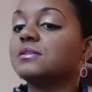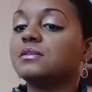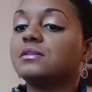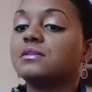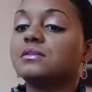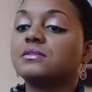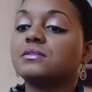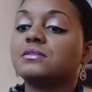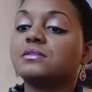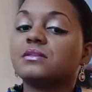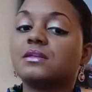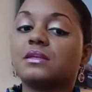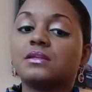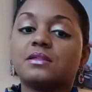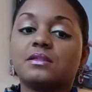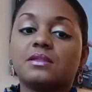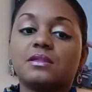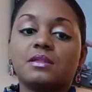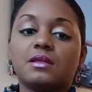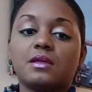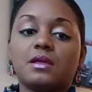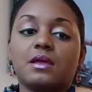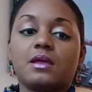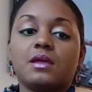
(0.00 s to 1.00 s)
is
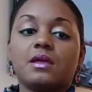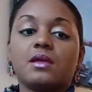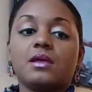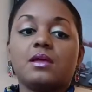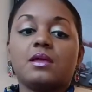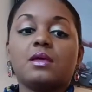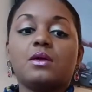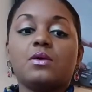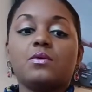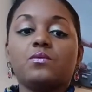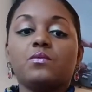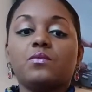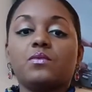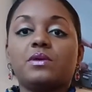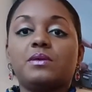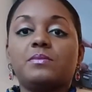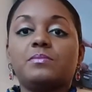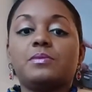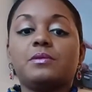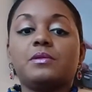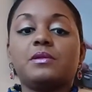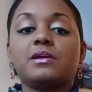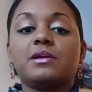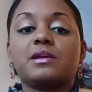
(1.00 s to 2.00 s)
a
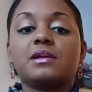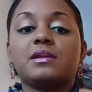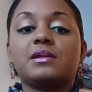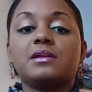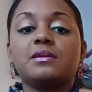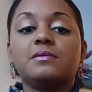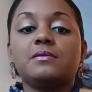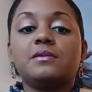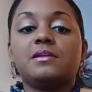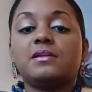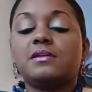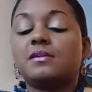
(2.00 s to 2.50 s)
replay